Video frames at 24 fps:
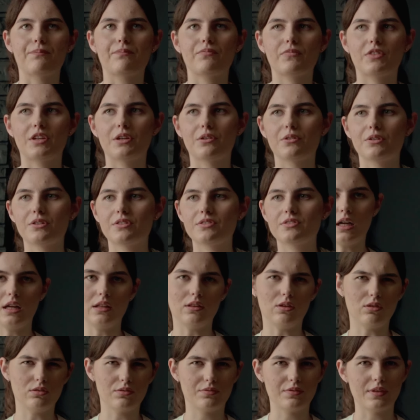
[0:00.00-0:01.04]
there is a
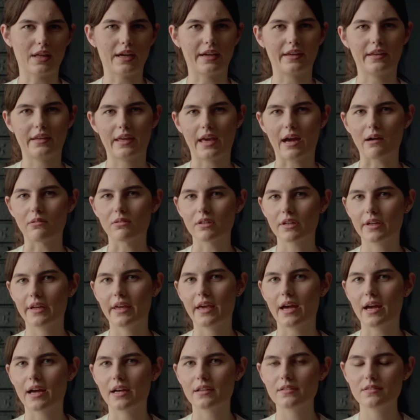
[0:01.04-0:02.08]
lot of like cower
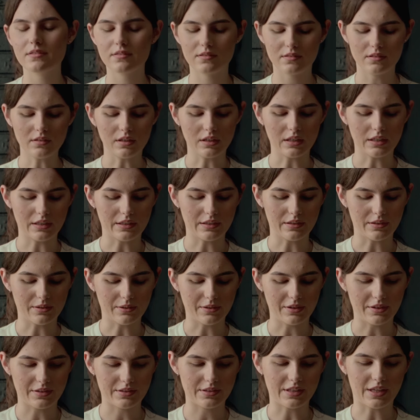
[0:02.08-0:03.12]
cast.
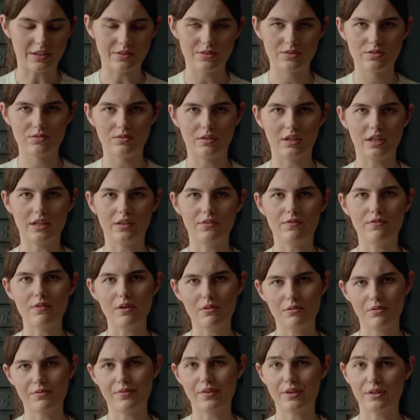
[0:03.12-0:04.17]
It tends to get
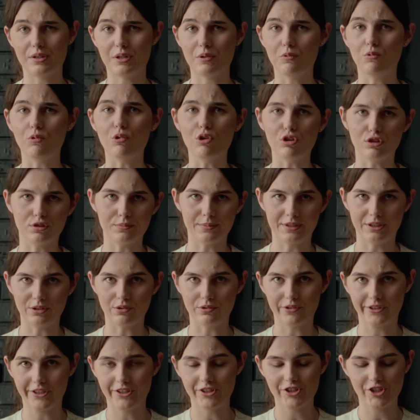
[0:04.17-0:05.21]
very, very warm and
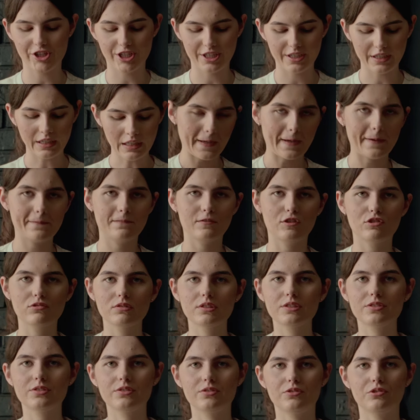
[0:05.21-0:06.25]
orangey. I've
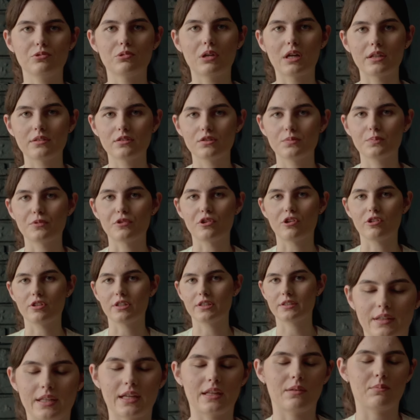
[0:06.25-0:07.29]
noticed two other
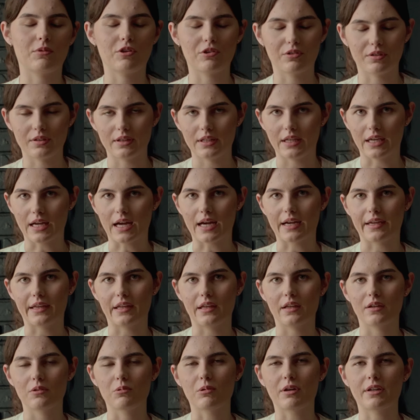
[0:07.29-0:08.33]
products that I'm currently
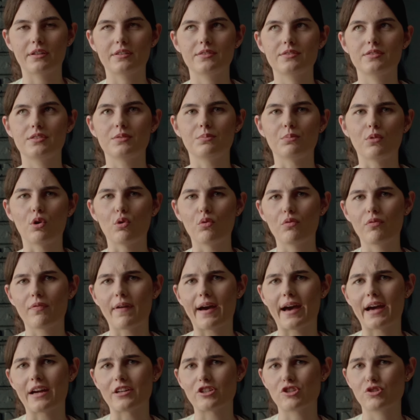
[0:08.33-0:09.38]
eyeing. One is the
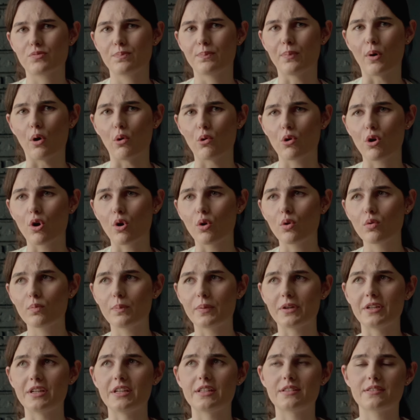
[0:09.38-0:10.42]
Mofash Poco,
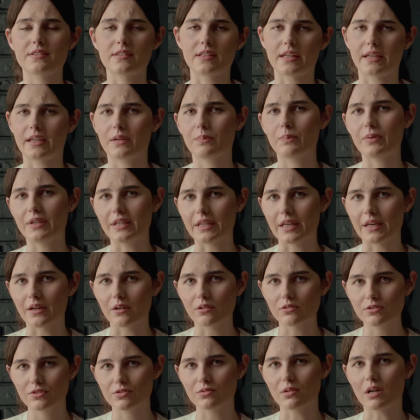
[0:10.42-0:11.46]
but it's like
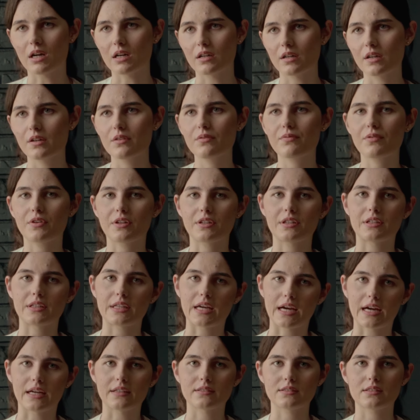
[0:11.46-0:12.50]
PL to RF and it
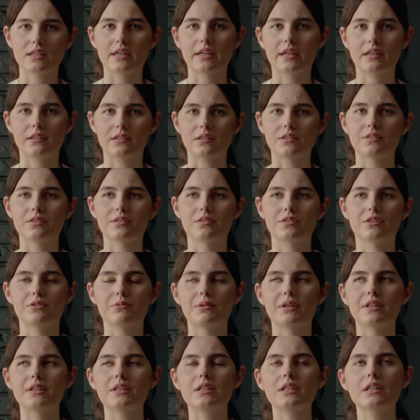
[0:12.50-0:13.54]
has like an internal
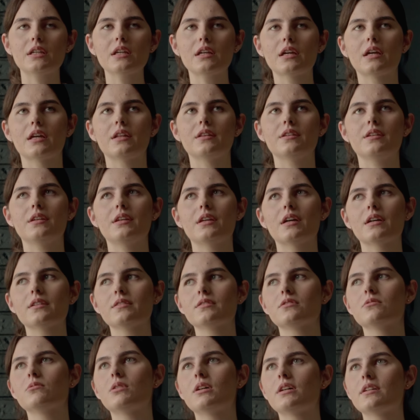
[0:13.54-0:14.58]
ND. And the
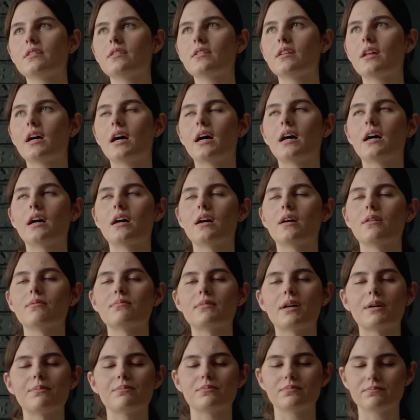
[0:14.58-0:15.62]
other one,
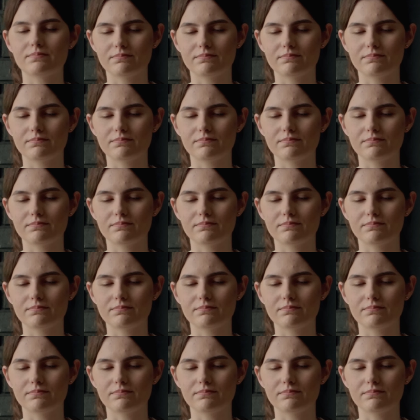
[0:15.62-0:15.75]
I'm